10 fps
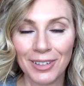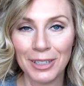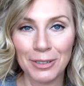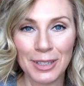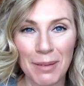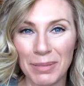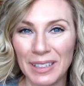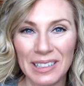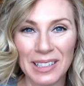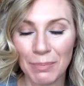so I used that, but
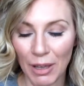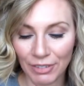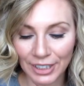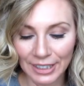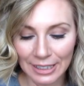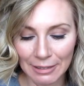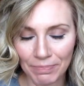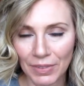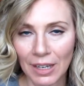it didn't smell very good.